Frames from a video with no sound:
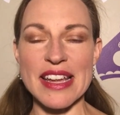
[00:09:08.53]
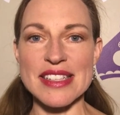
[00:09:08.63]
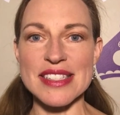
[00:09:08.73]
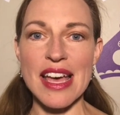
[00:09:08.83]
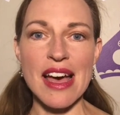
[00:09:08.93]
It
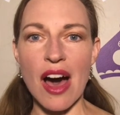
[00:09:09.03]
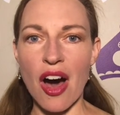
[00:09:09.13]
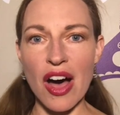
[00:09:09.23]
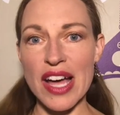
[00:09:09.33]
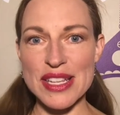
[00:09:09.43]
is
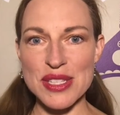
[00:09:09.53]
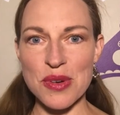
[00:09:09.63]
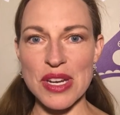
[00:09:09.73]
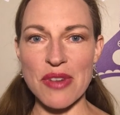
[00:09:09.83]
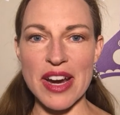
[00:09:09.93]
on the
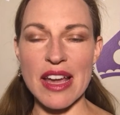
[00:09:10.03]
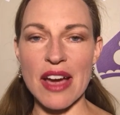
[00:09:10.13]
screen right now.